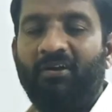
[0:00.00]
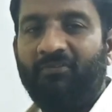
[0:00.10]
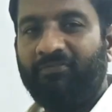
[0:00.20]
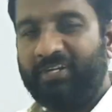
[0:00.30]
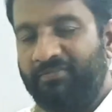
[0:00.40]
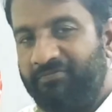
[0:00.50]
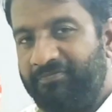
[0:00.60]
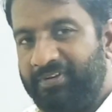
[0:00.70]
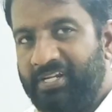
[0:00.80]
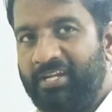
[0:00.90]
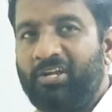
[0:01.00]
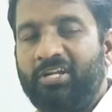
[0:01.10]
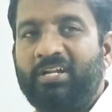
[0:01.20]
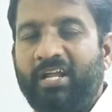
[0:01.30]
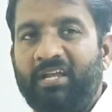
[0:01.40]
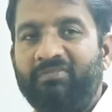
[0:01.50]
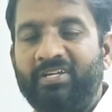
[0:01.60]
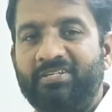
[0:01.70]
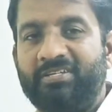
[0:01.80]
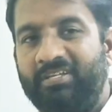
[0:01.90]
for every regular
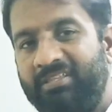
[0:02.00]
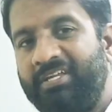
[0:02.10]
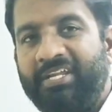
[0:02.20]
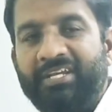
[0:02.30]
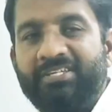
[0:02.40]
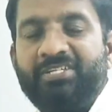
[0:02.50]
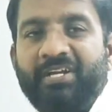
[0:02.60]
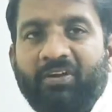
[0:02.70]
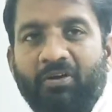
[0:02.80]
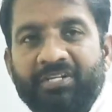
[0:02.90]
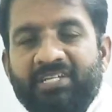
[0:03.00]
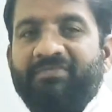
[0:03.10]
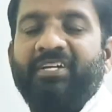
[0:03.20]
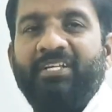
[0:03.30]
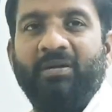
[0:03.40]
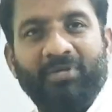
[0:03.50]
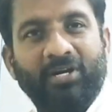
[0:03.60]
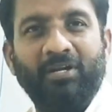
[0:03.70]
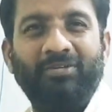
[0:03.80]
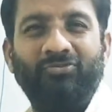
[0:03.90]
language there exists a context-free grammar
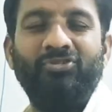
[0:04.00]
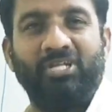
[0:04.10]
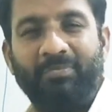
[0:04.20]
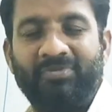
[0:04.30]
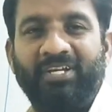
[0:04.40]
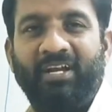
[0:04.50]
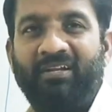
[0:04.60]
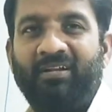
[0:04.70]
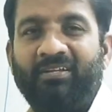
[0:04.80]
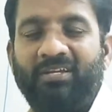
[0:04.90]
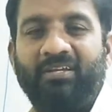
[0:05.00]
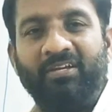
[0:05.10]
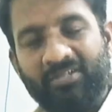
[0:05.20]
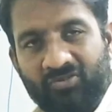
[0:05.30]
according to Chomsky hierarchy.